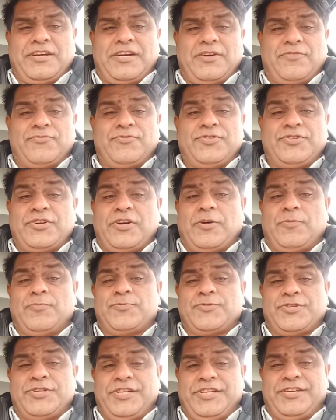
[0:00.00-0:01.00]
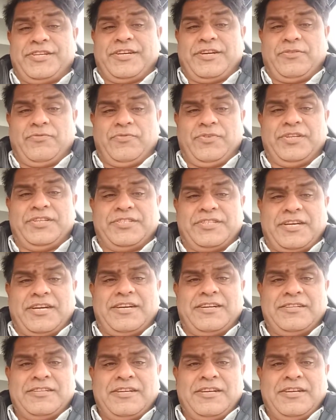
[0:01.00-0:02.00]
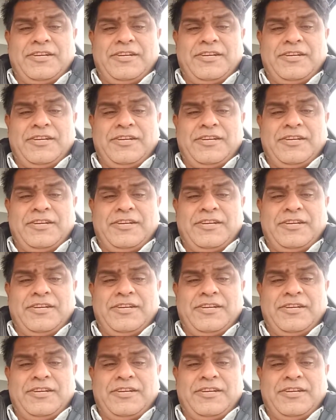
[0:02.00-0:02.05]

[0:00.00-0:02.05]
of job seeker visa,